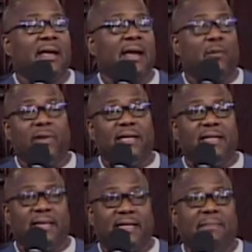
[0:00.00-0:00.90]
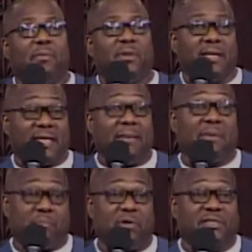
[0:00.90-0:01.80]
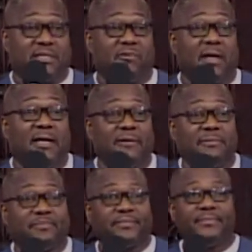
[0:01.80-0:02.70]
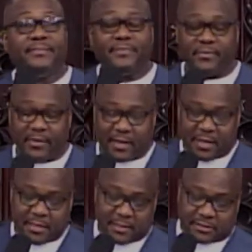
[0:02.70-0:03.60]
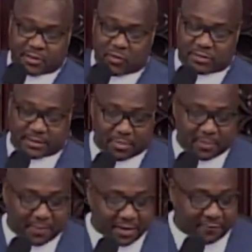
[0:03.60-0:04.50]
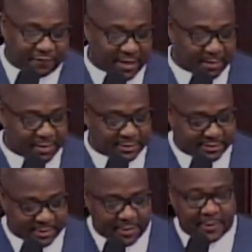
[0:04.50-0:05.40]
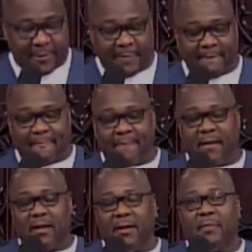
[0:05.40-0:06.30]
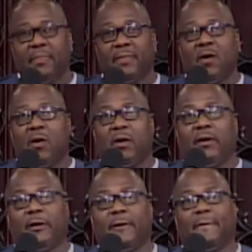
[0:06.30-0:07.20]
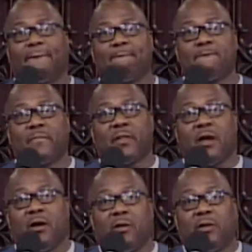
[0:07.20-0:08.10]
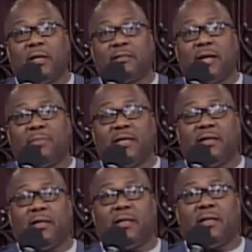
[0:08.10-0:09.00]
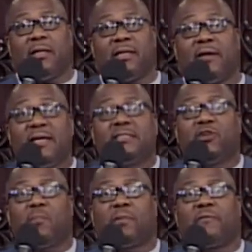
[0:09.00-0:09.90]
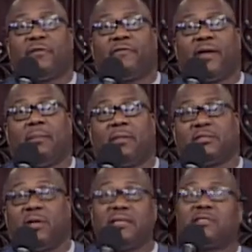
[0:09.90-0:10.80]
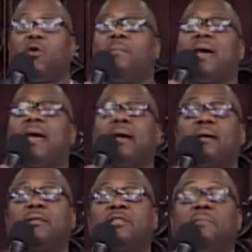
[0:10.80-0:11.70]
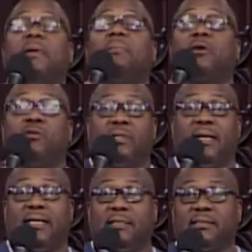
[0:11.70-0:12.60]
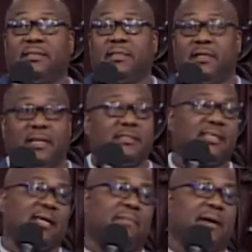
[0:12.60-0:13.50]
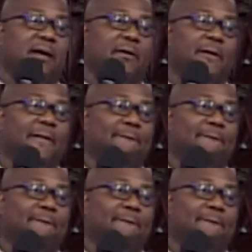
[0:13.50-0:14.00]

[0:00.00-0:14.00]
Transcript: and we need to keep it pushing, right? So some of the better families are, there is no perfect family. So let's go back to biblical days. Let's think about